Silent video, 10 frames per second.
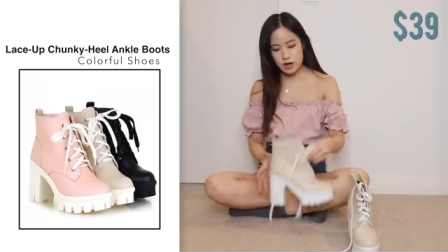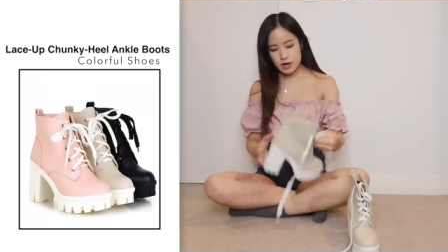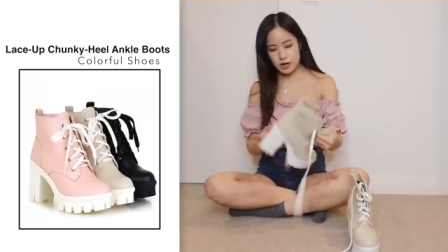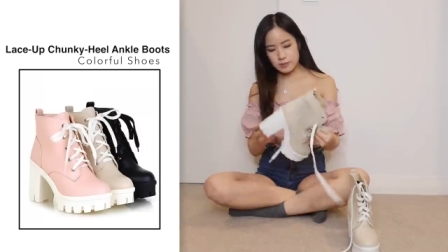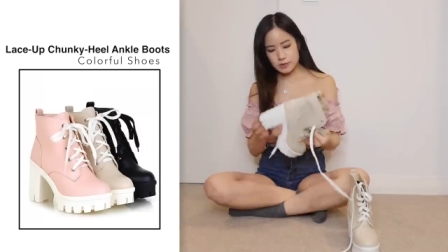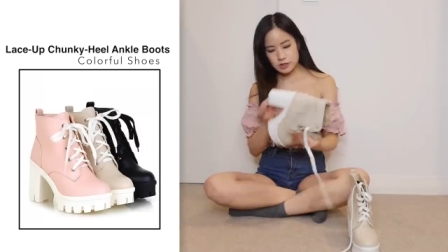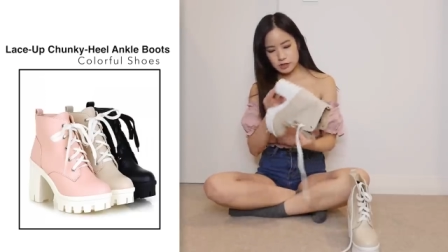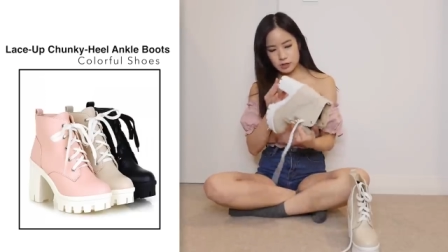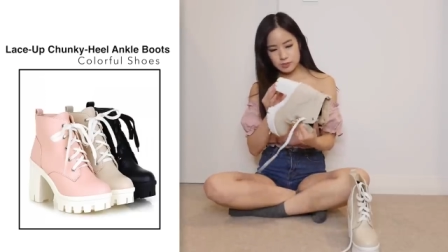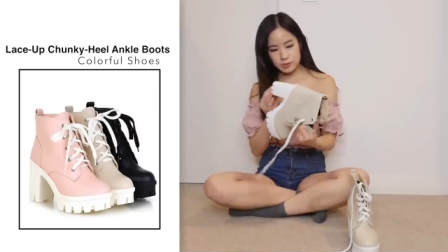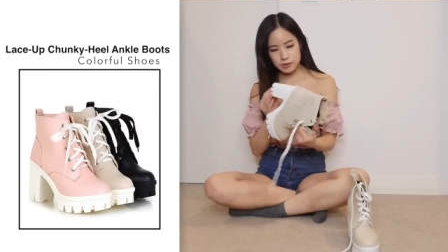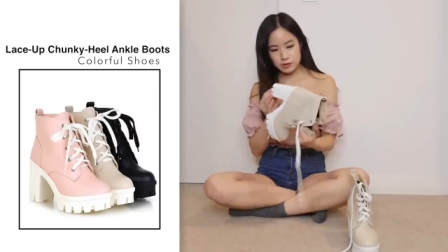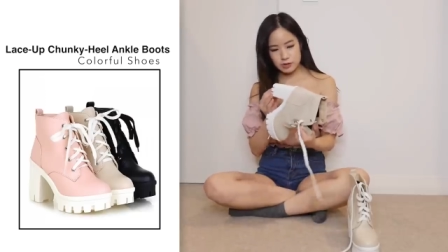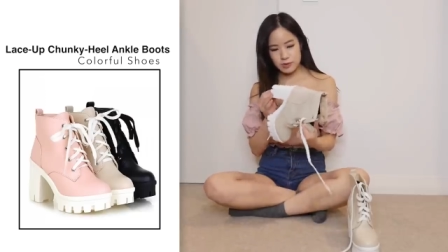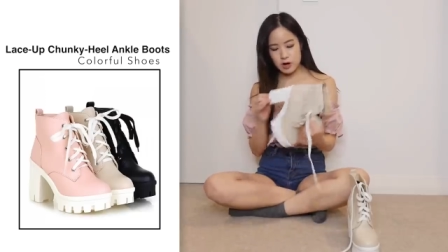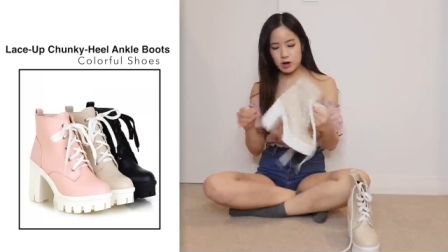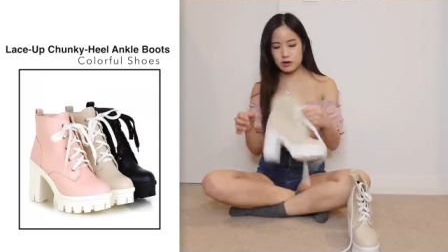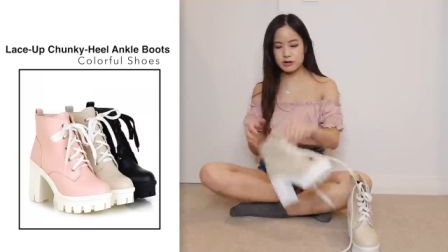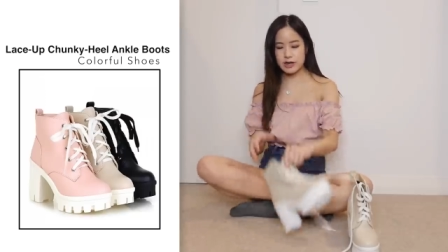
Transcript: I'm just gonna put them on